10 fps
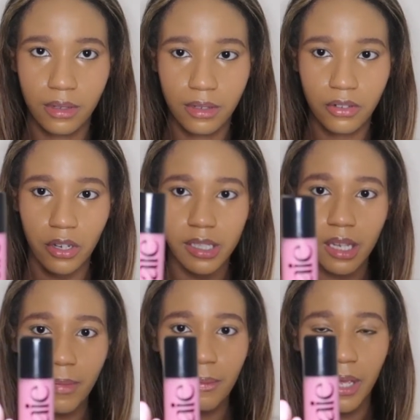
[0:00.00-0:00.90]
Do you guys
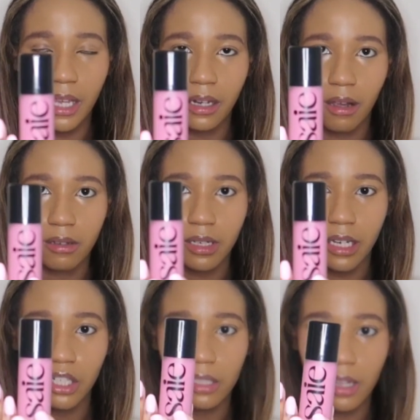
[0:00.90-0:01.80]
like my pink nails? I
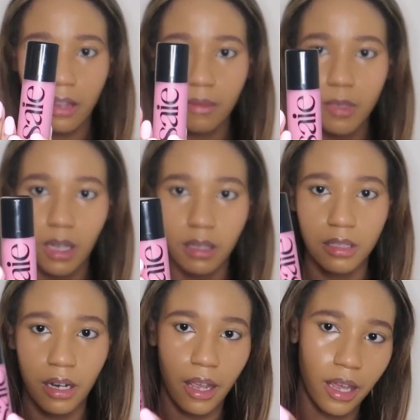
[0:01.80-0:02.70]
just got them done
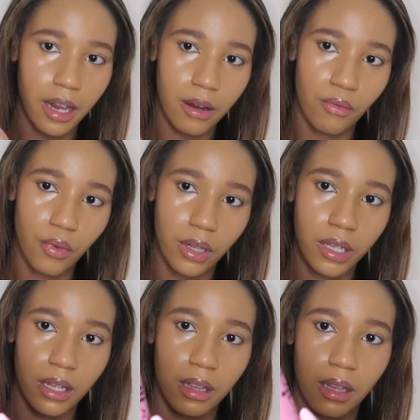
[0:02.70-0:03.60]
today and I
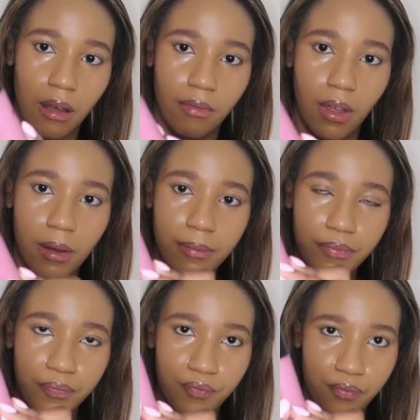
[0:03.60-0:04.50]
really love
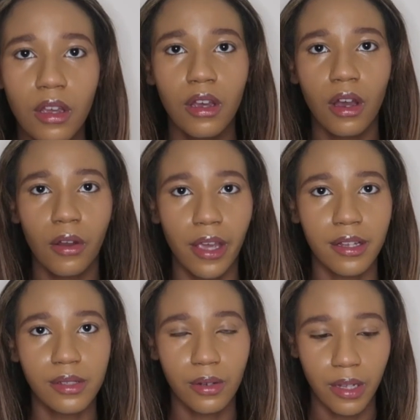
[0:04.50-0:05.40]
them. Oh yeah,
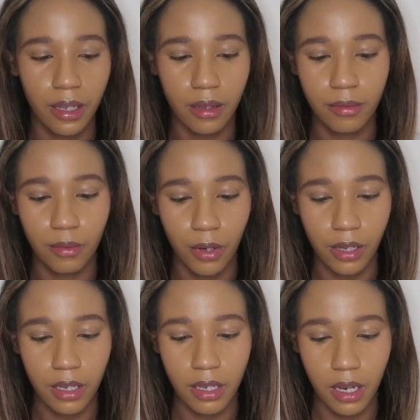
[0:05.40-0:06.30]
so like
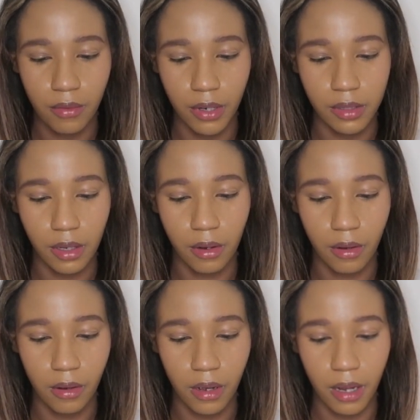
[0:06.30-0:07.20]
working in
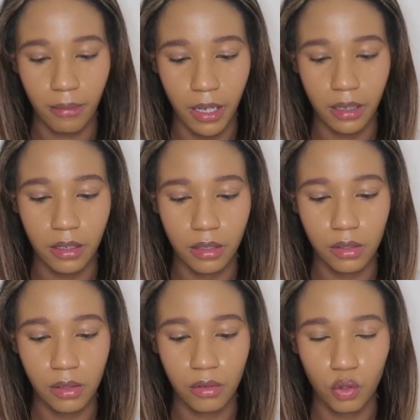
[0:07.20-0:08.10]
retail, I'm like
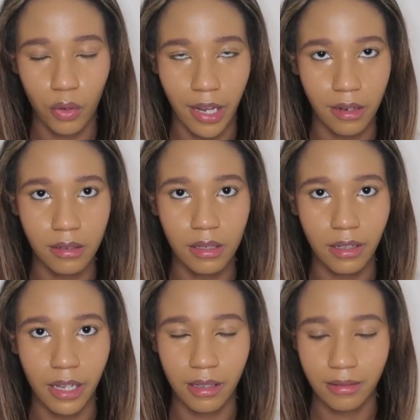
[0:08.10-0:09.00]
drained.
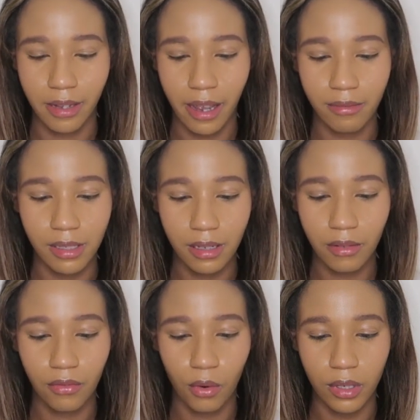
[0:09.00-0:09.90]
Like I have to like
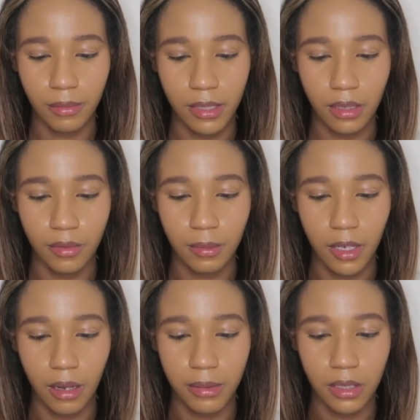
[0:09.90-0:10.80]
force myself
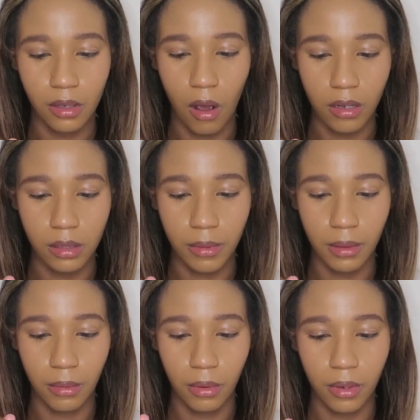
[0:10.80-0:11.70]
sometimes to talk to
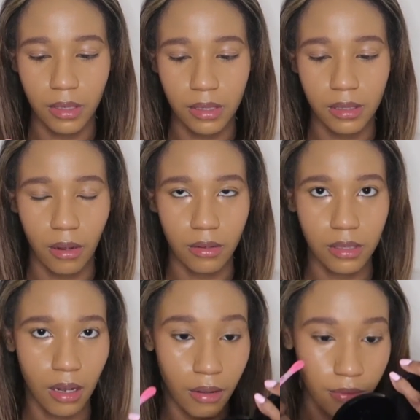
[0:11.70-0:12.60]
people and sell
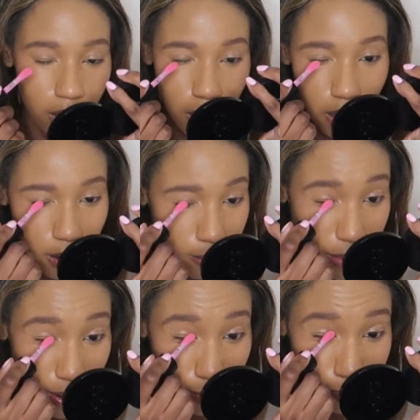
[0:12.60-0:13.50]
stuff,
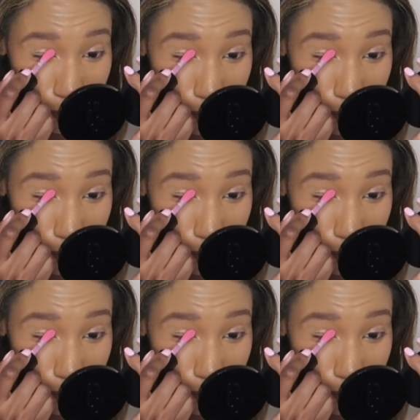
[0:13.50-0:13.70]
but